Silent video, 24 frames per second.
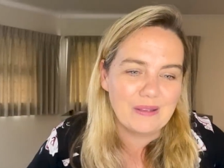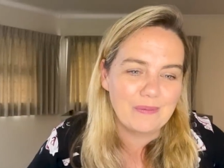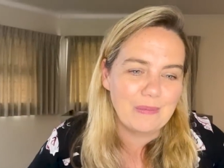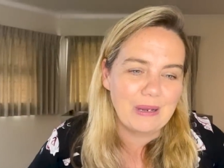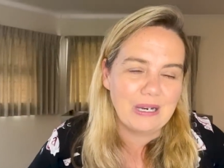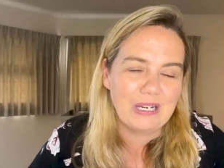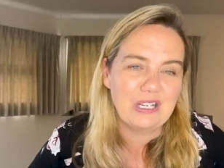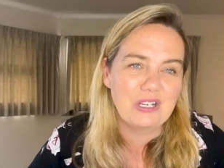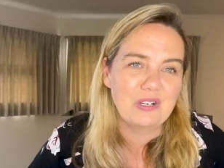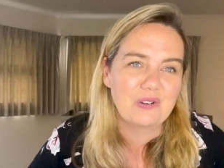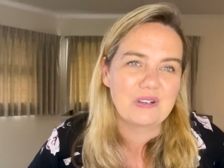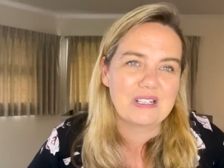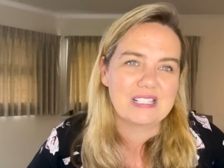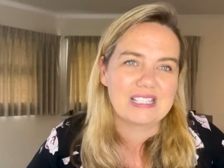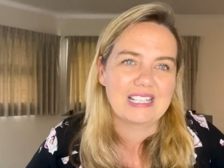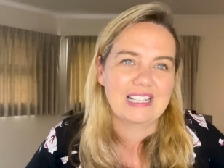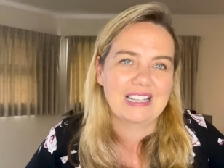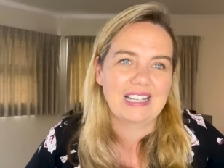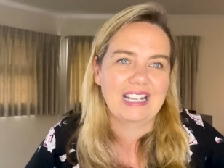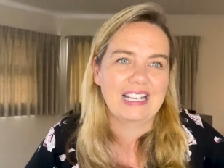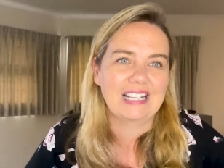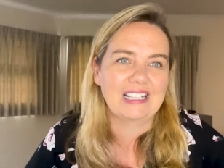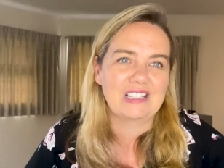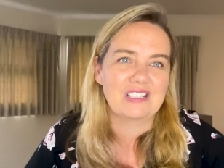the menu isn't
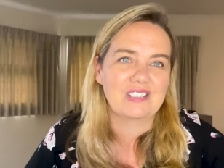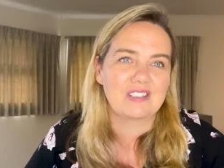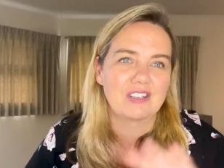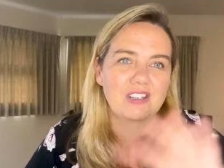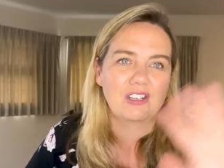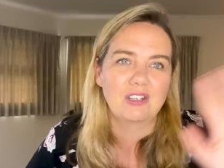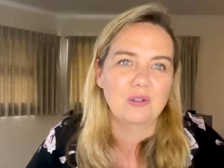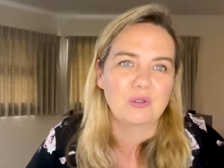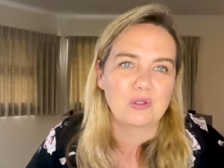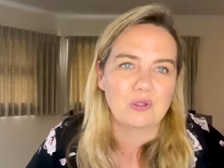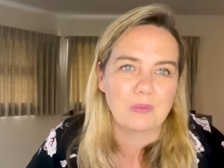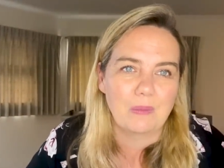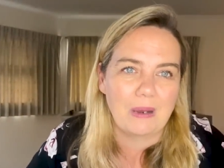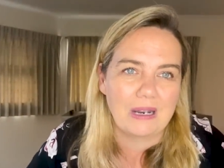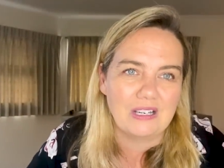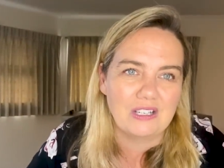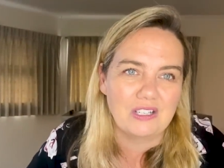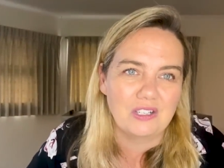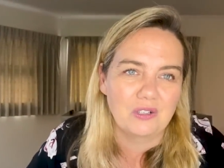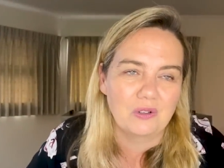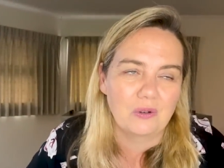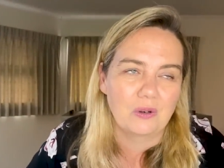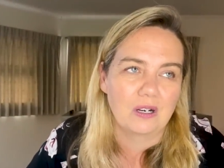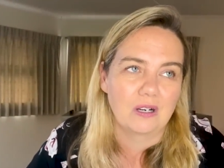like this huge
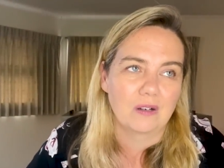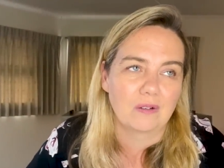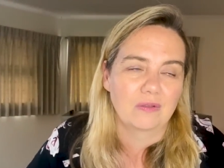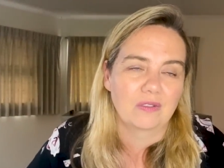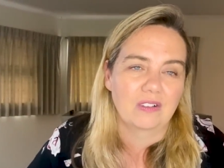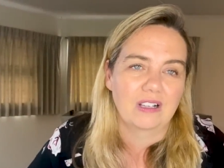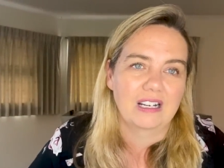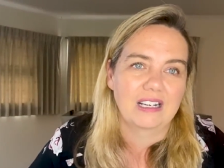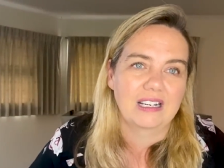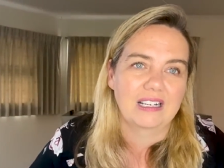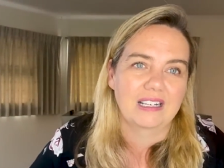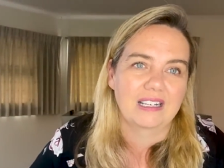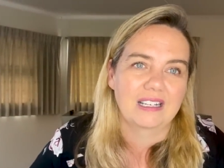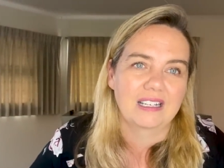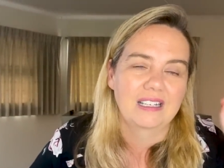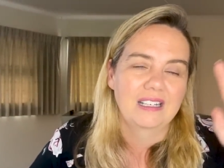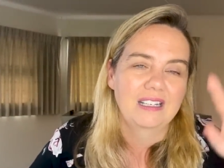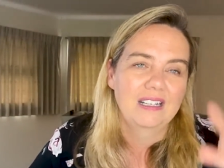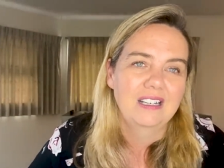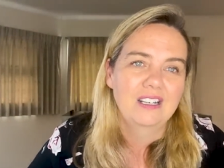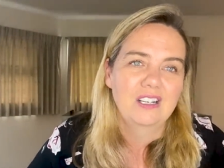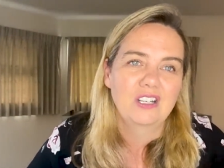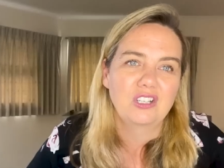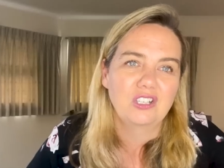menu of like,
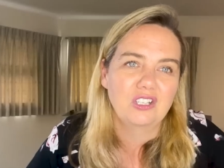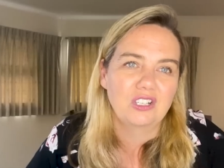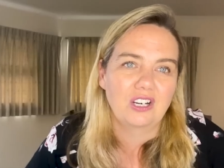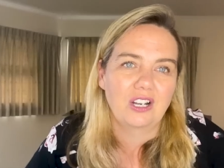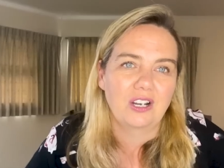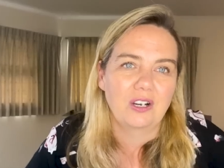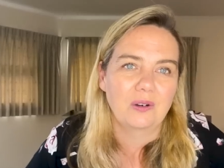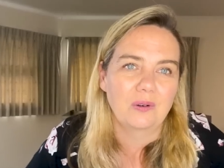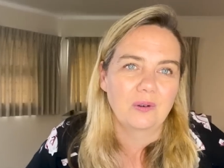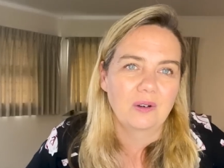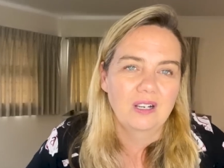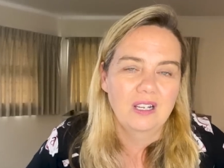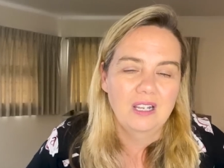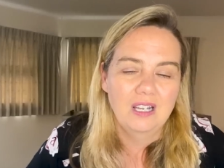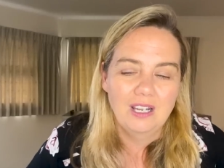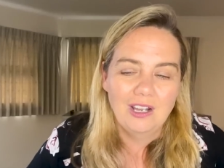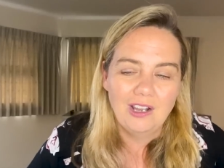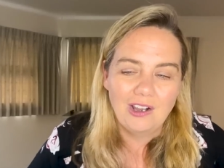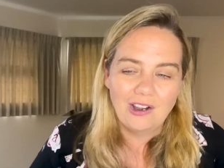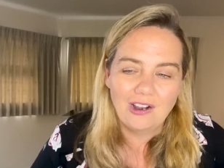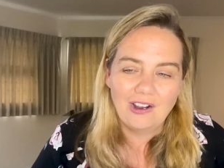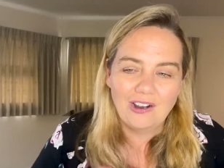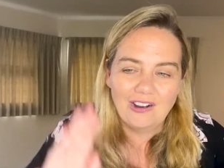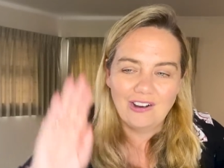you know,
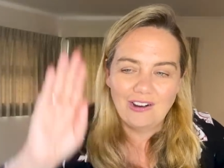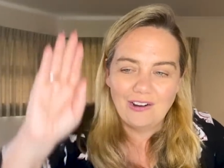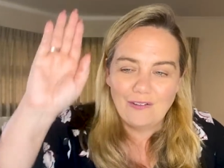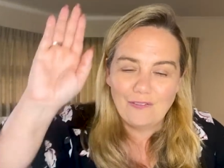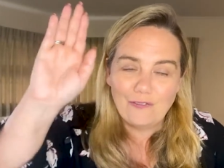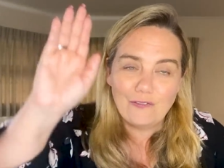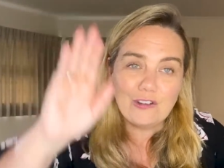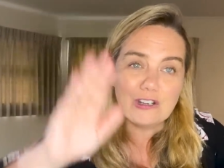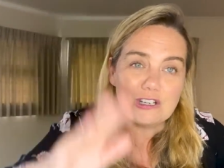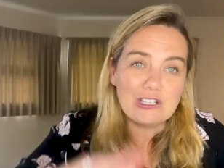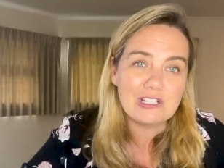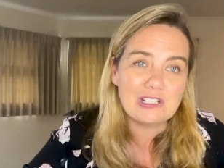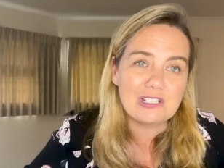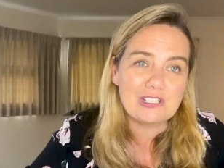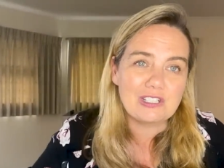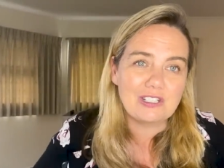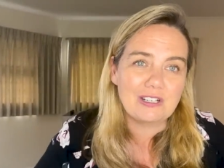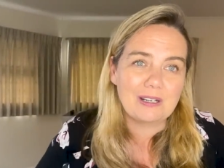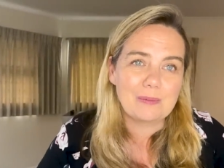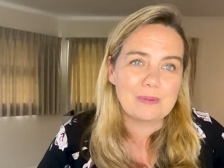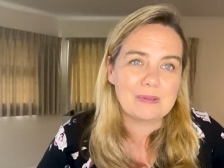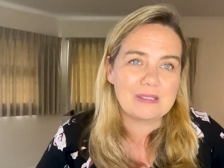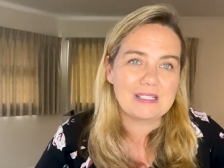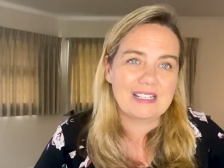fish and
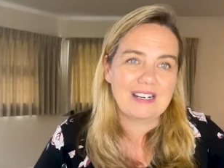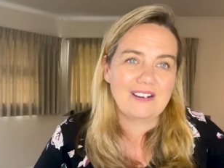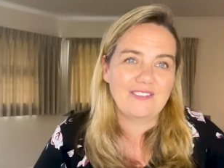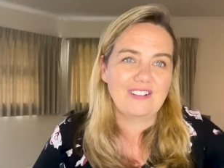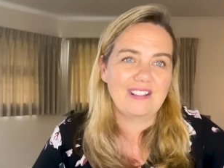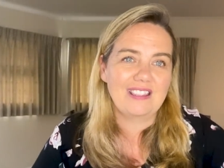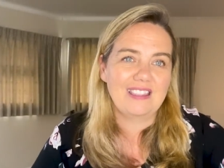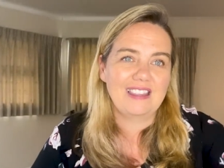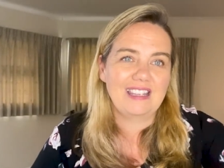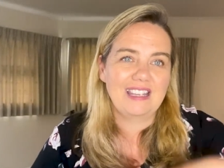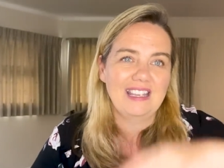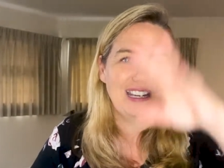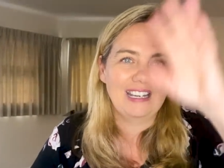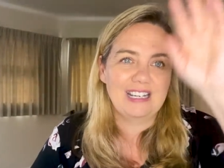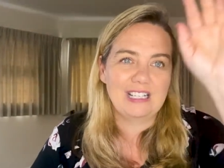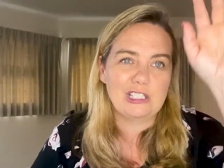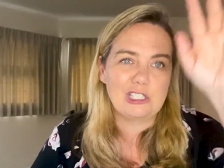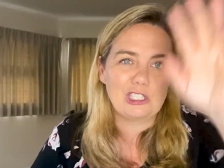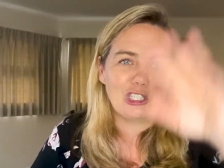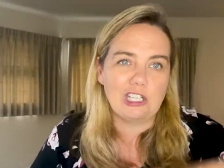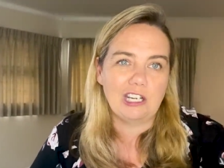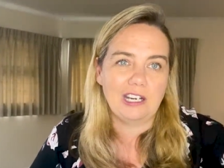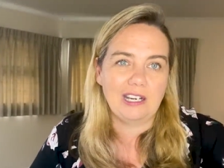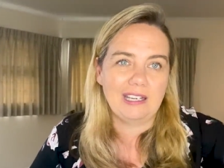chips and everything,
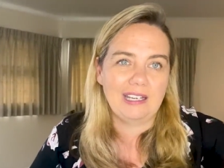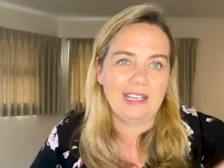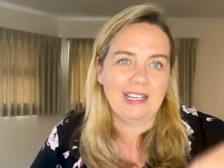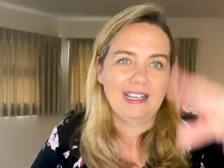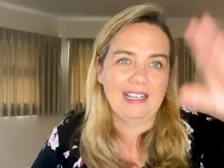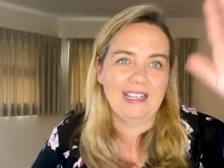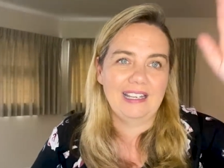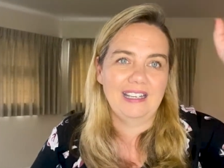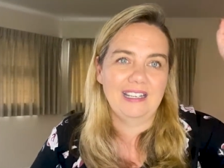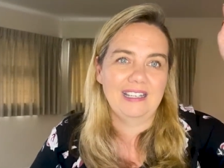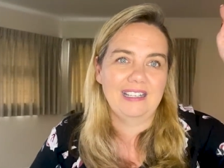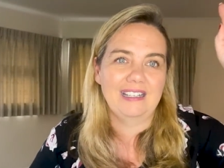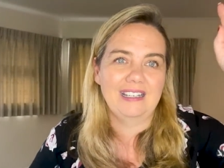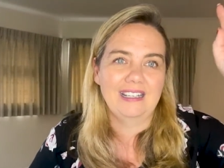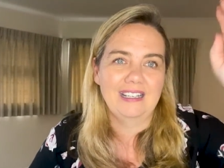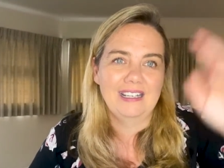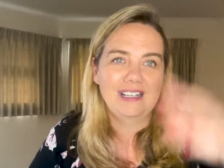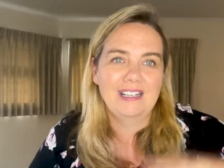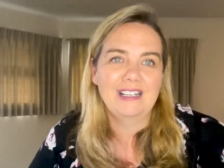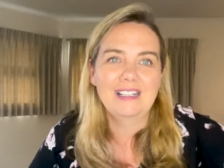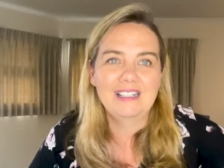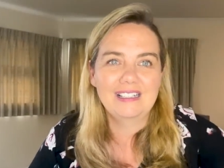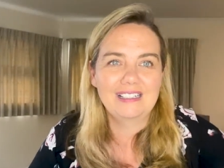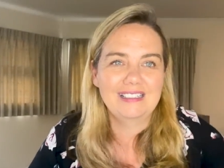chicken,
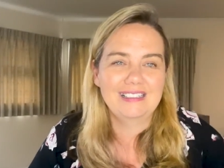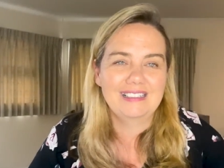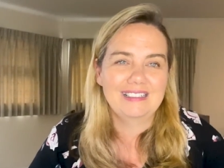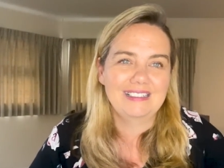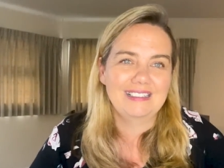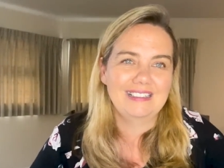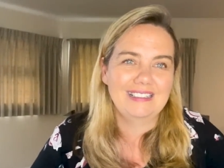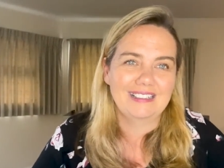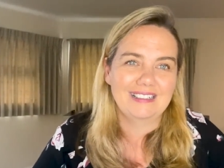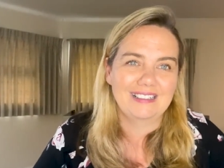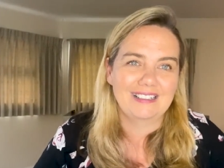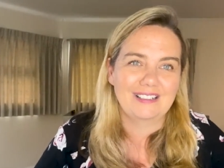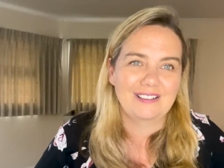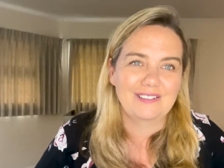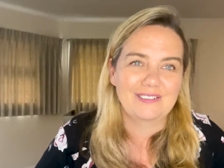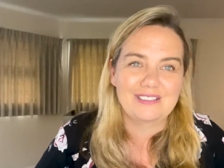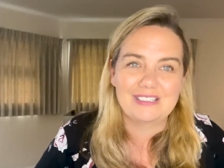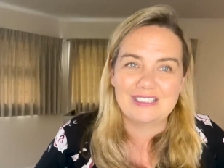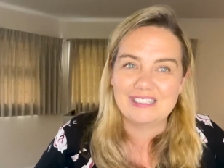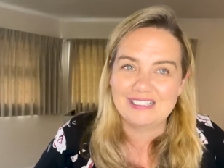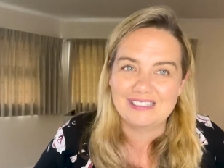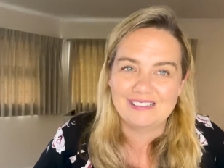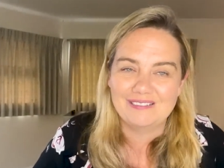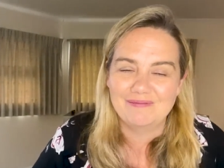you
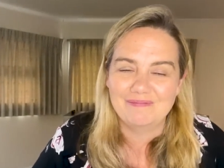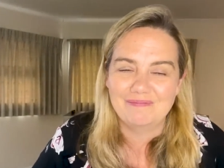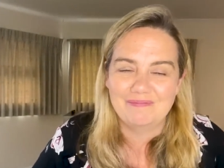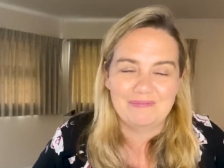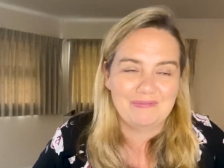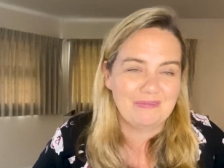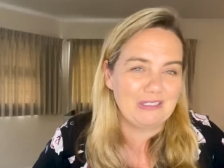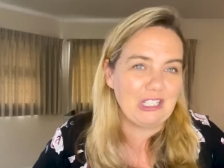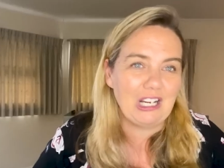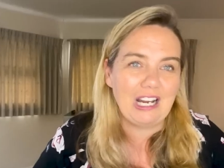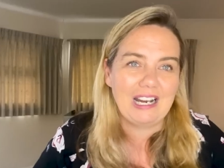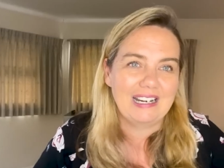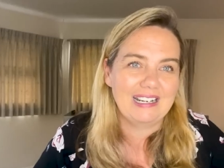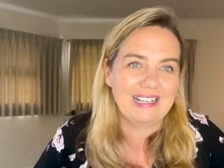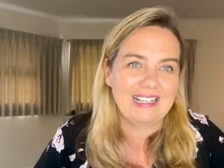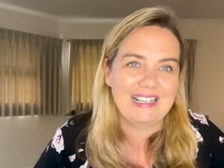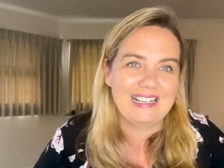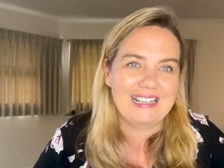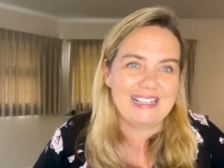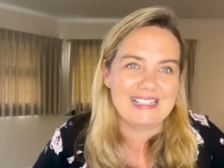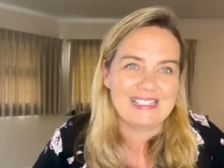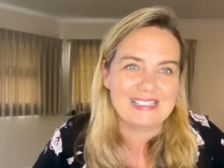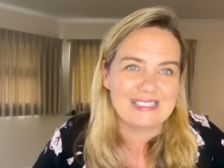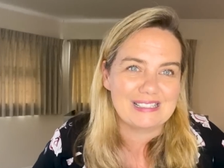know,
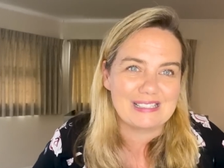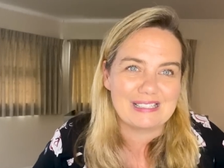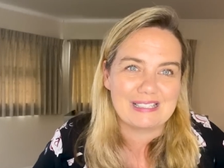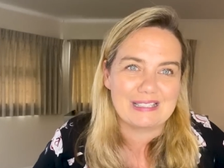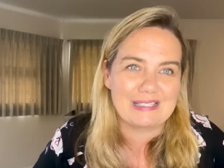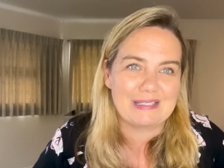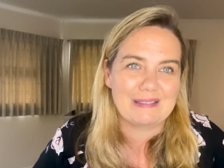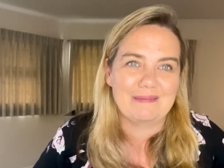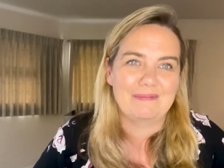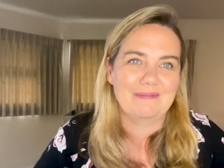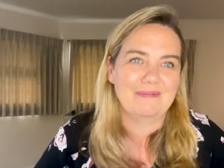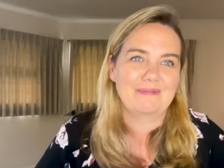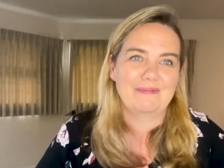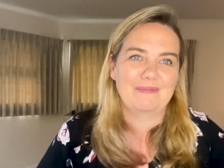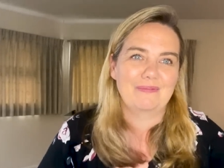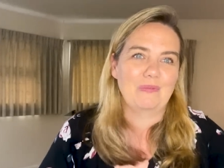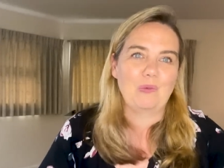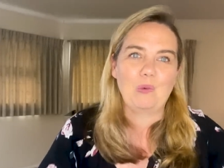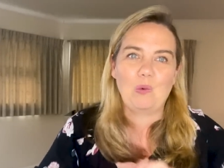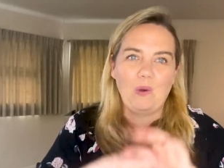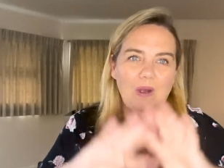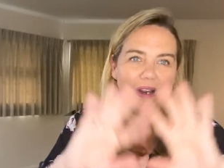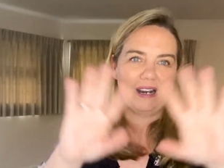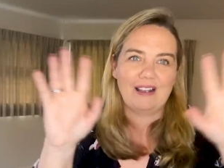Chinese,
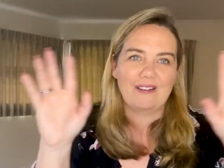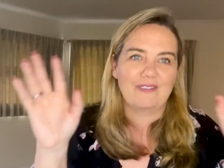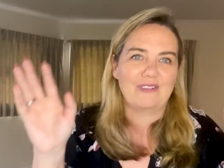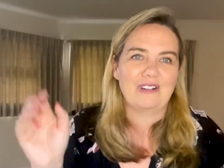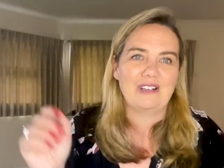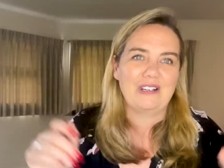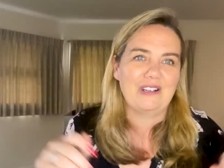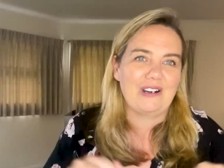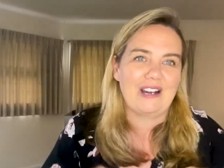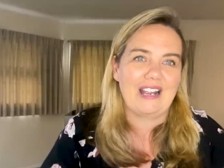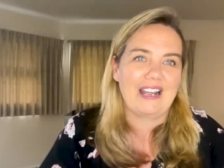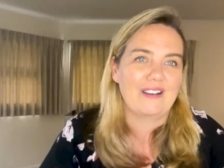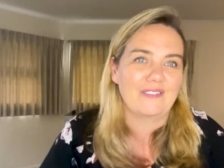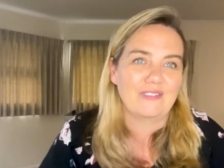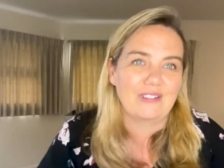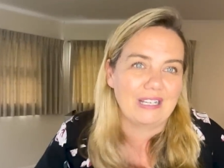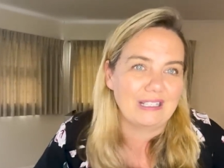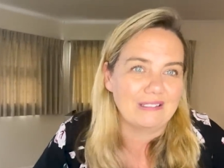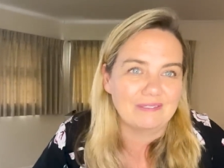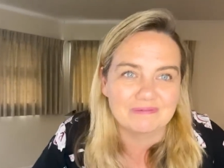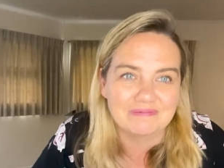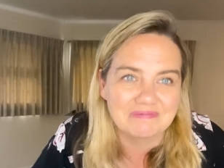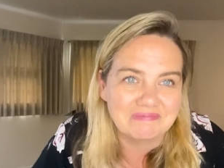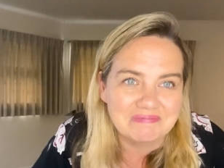whatever you're
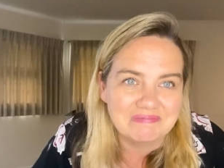having.